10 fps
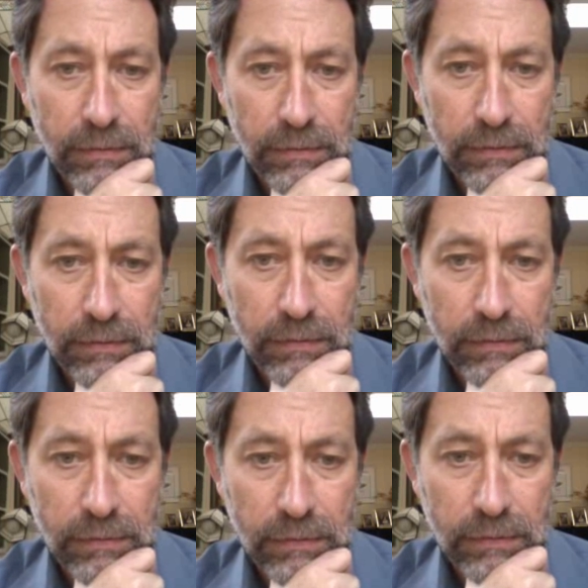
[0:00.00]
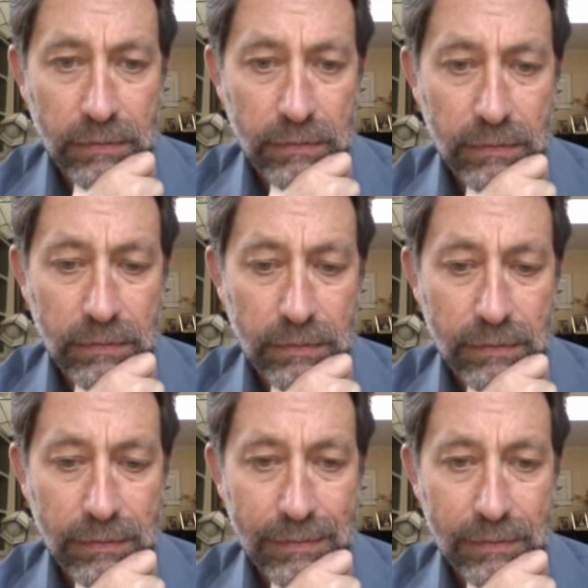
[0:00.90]

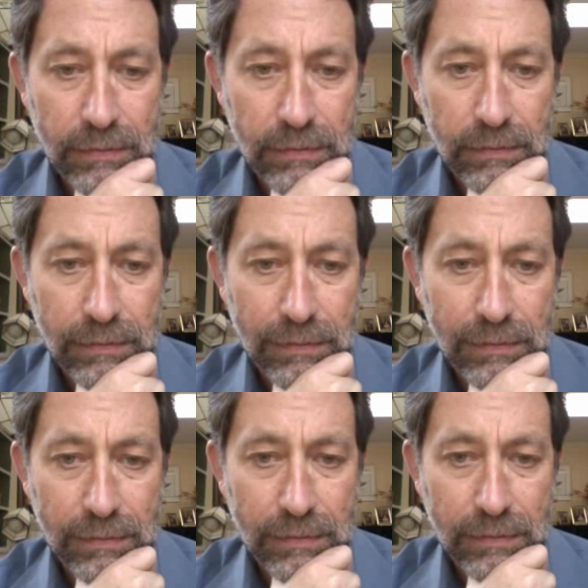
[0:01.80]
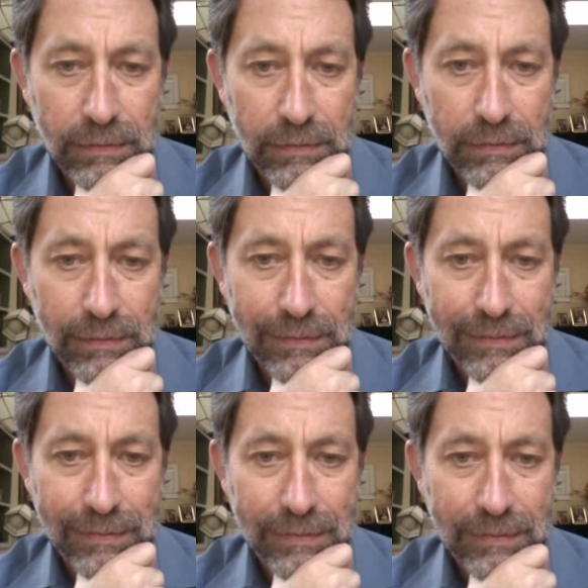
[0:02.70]

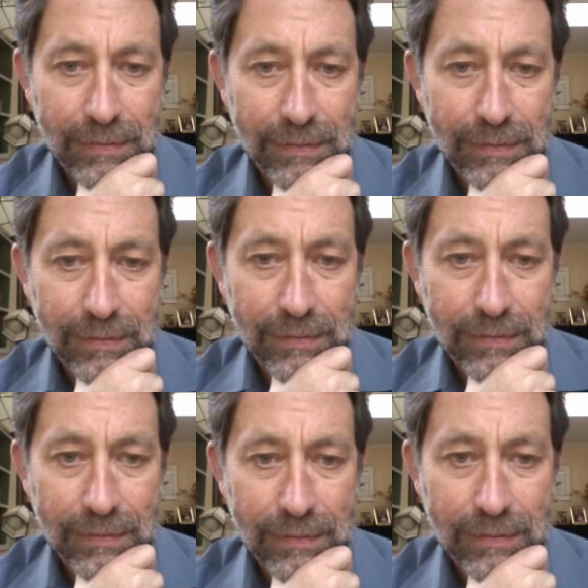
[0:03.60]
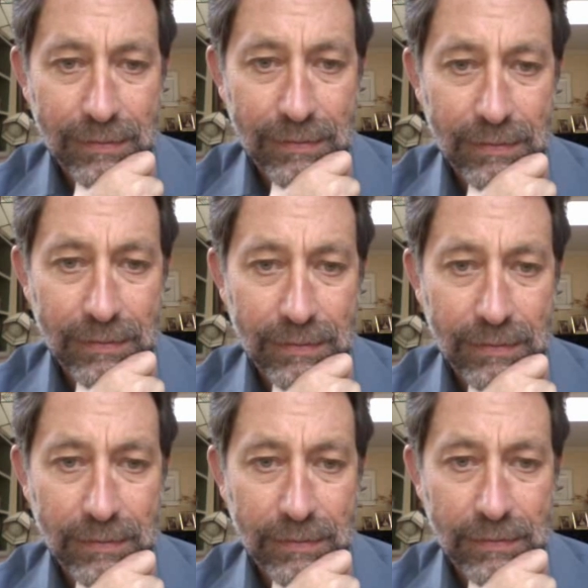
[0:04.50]

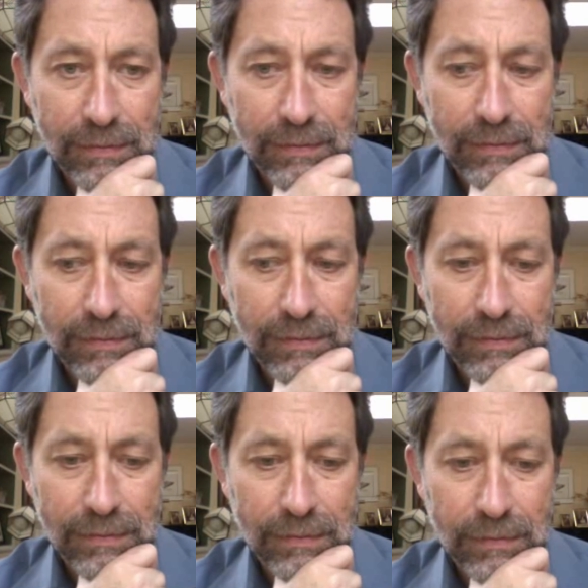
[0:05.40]
No words are spoken by the person on screen.